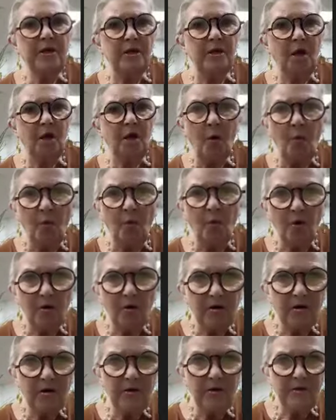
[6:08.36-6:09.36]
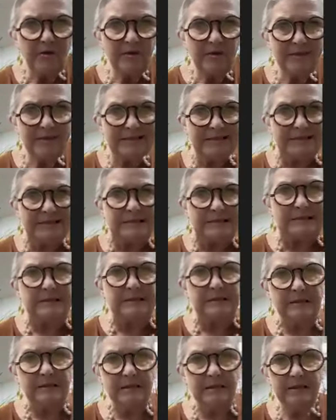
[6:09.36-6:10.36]
you're working on core.
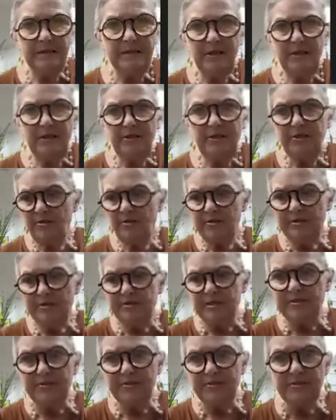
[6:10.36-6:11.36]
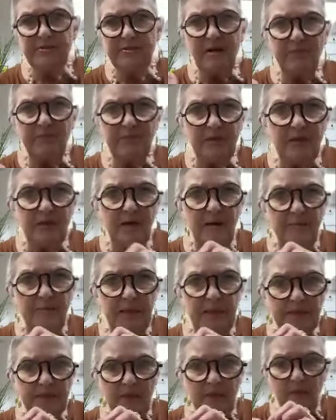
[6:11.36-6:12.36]
It's not the little
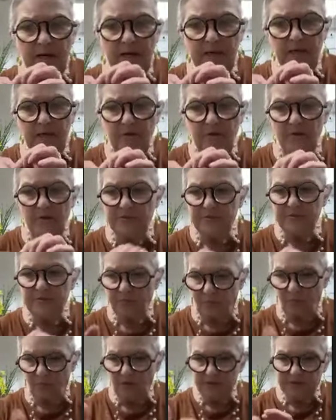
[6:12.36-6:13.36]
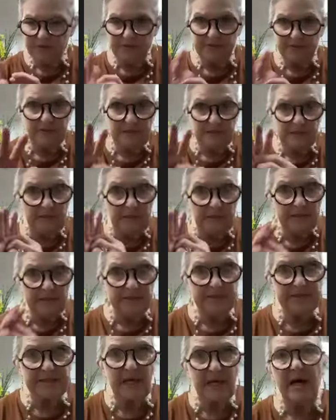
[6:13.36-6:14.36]
muscle right here. It's what's
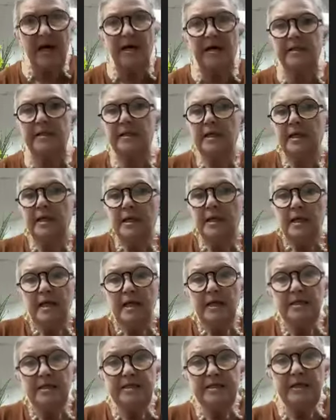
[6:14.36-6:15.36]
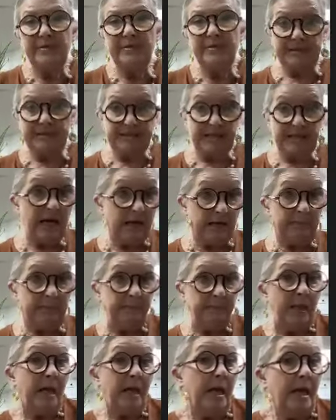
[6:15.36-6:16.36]
inside and deep inside.
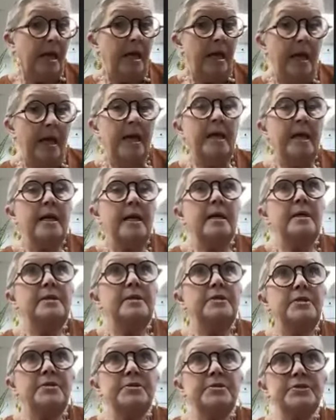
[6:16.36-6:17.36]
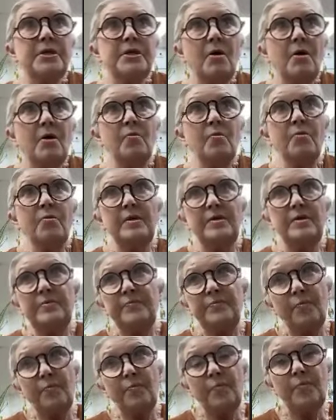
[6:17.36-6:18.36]
And so what
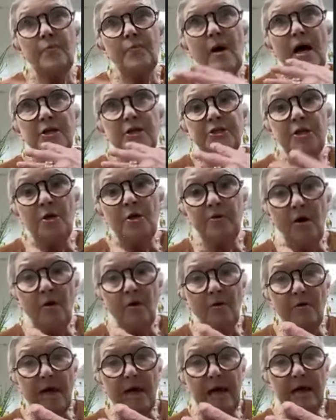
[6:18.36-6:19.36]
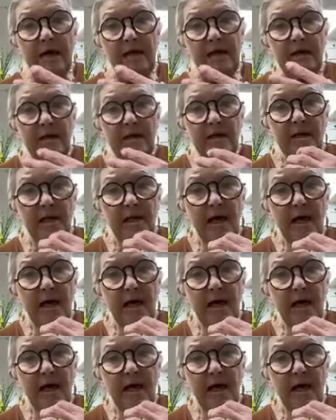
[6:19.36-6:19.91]
I showed her a